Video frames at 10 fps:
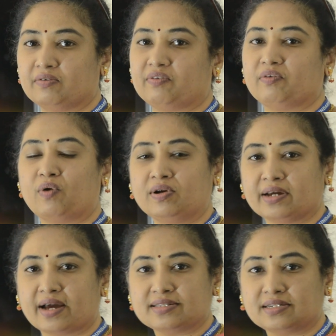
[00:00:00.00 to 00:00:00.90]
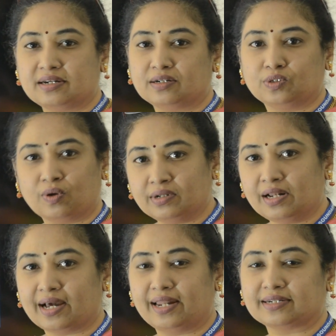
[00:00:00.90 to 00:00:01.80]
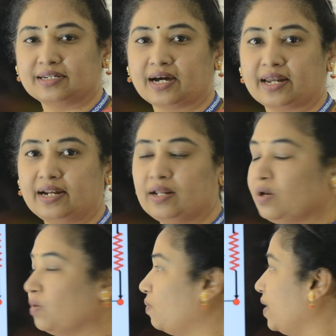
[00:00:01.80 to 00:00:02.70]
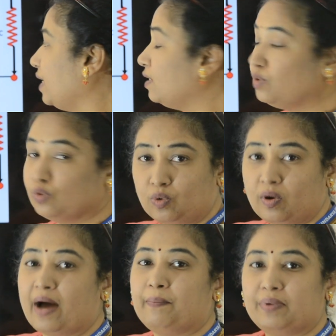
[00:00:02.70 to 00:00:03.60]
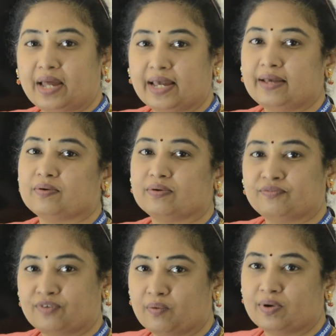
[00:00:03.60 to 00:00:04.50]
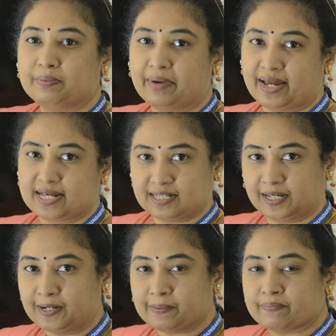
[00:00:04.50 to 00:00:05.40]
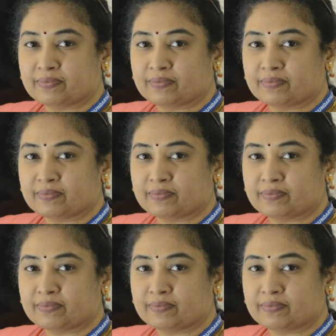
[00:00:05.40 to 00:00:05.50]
When we want to consider total collector current, we do apply forward bias here.